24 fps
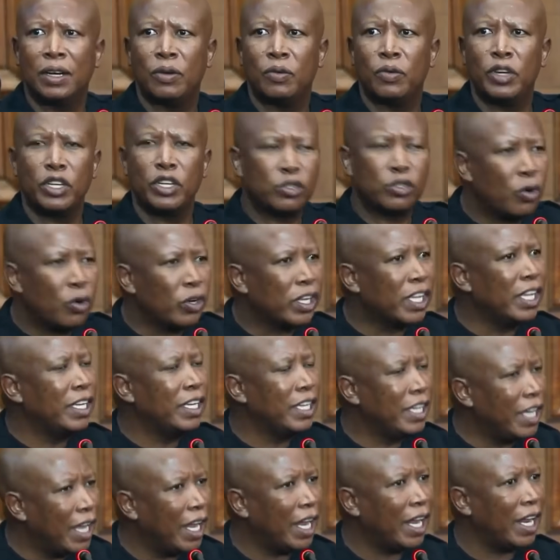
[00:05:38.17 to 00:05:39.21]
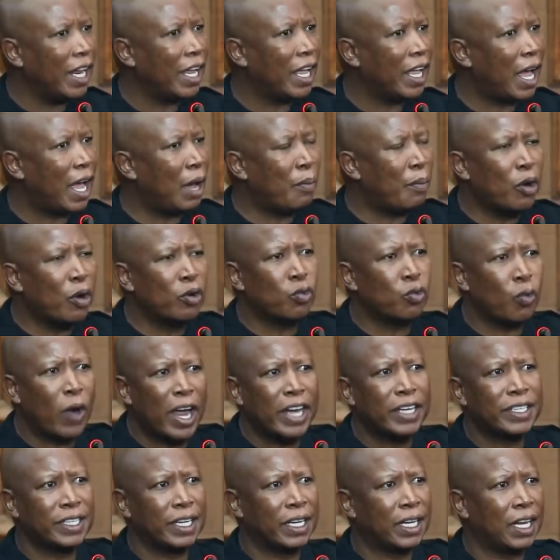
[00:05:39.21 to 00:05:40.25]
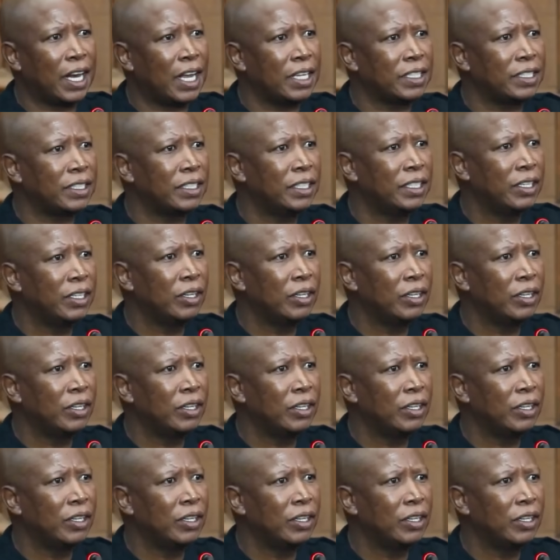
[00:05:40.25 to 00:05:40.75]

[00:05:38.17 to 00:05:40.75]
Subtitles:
We're talking here about white settlers.